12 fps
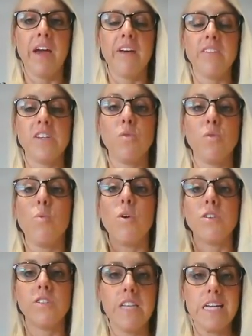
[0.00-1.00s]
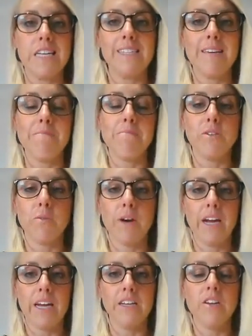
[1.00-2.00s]
having to wash things in
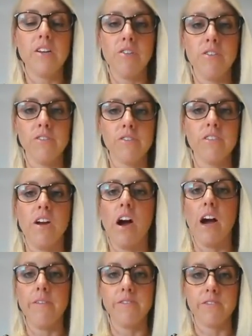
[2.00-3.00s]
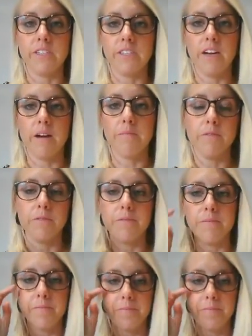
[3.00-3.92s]
between use, knives, for example.